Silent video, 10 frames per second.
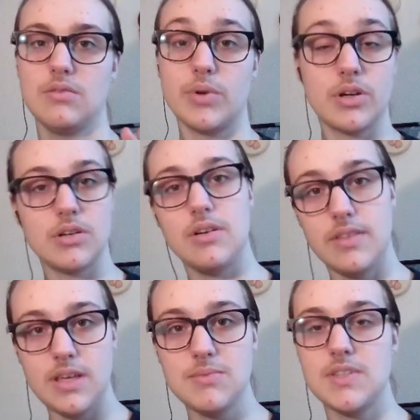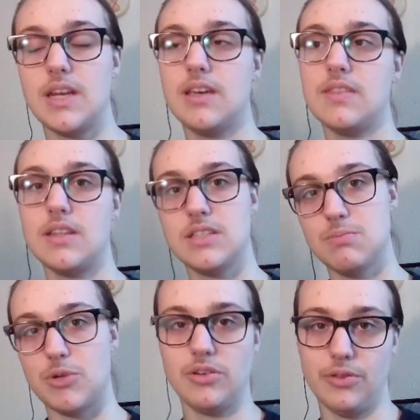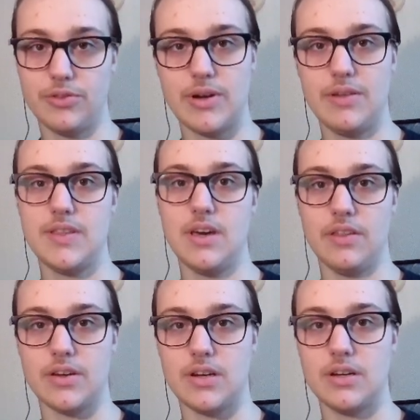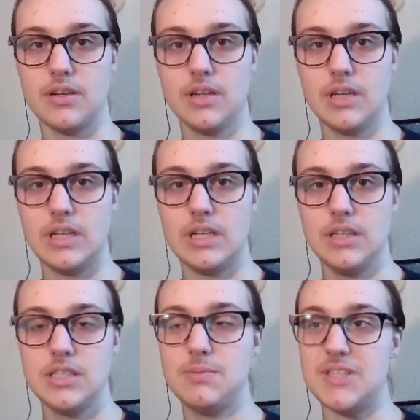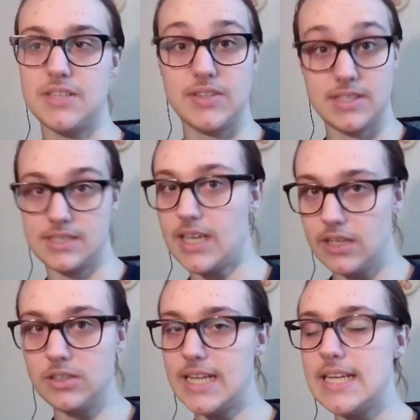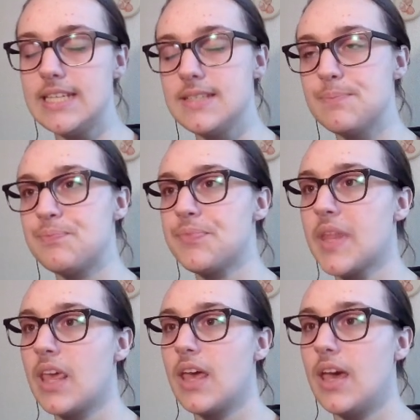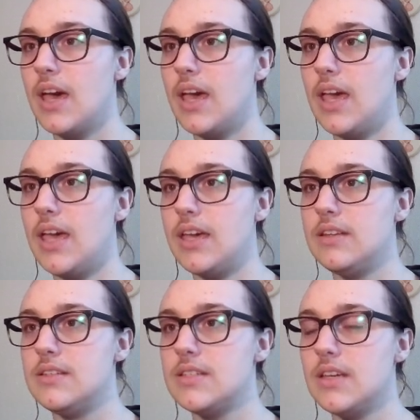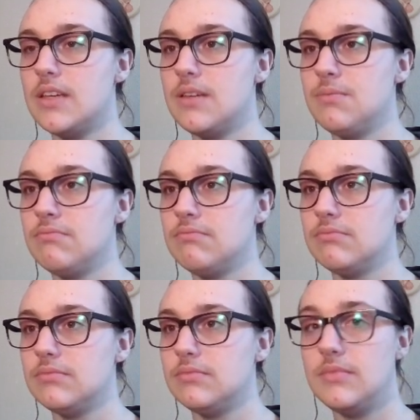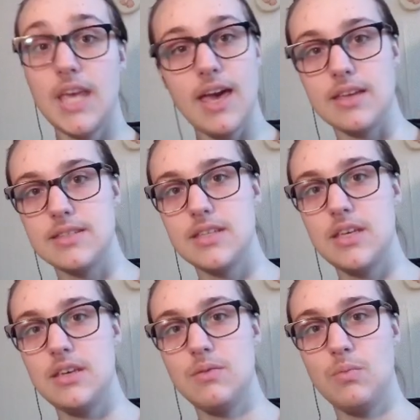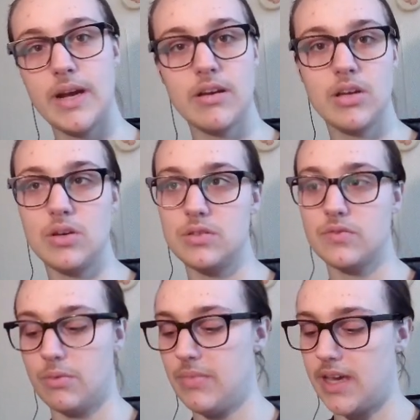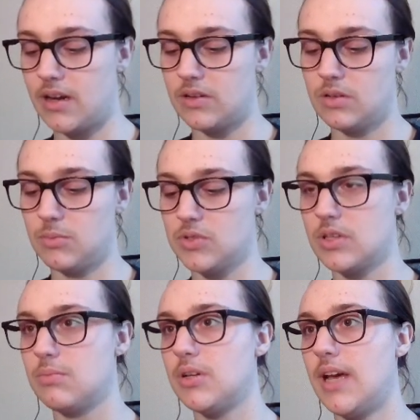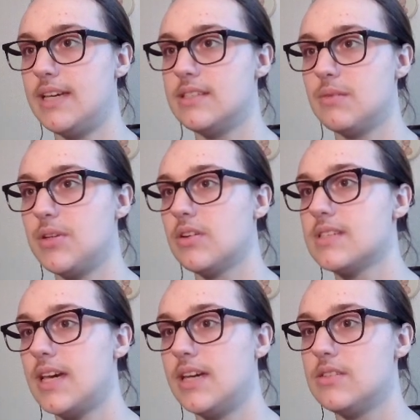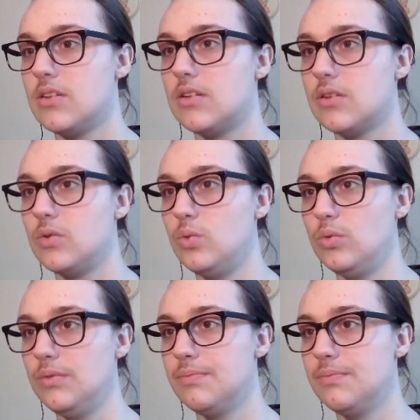recurrent themes that I can then sprinkle throughout the other specific societal deities. And yeah, see where it goes from there. So I'm also going to put eyes up here because eyes are cool.